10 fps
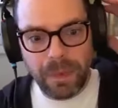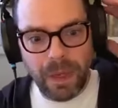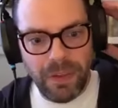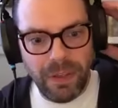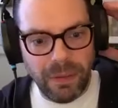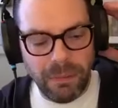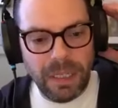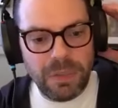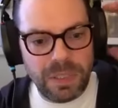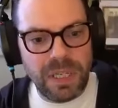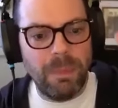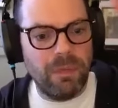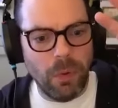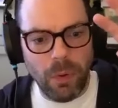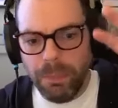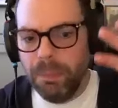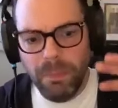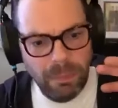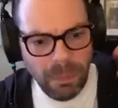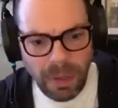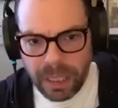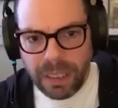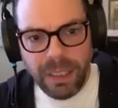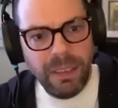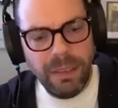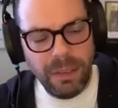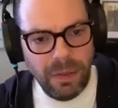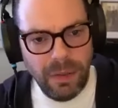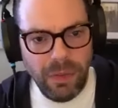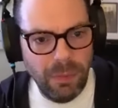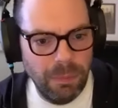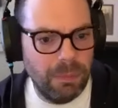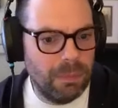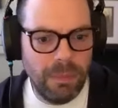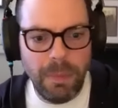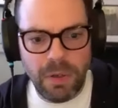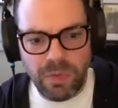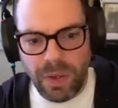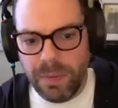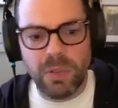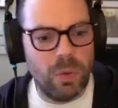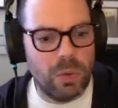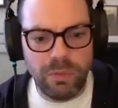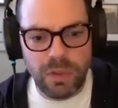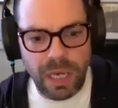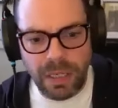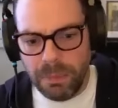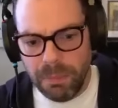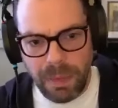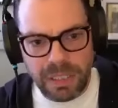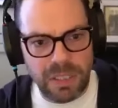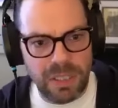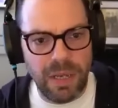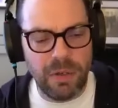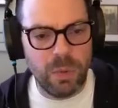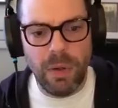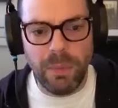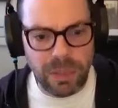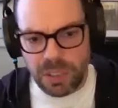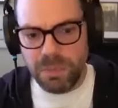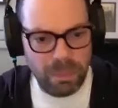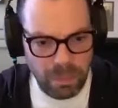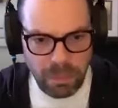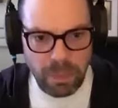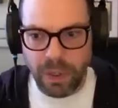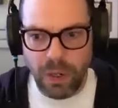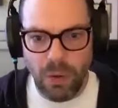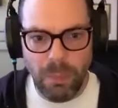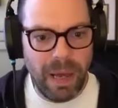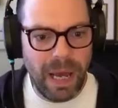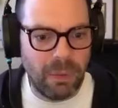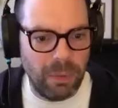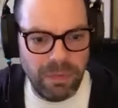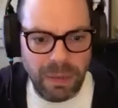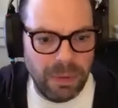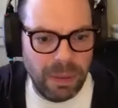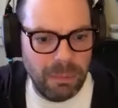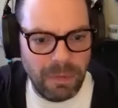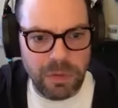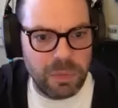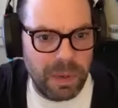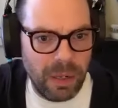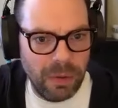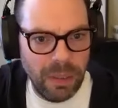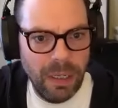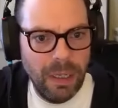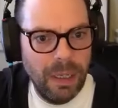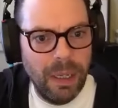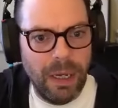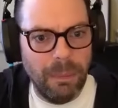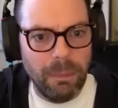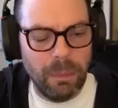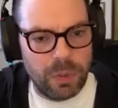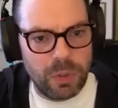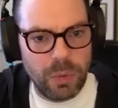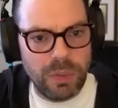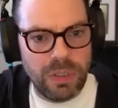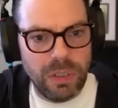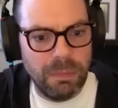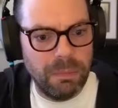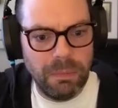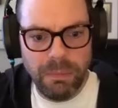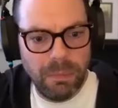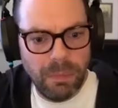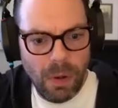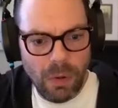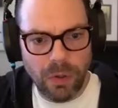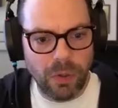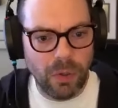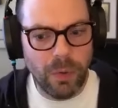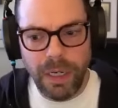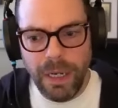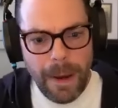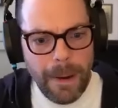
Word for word: I think, as we said before, likely the most famous, of course, we've just had Masters of the Air as well, which has brought it all back. We've had Memphis Belle um, restored to all her glory,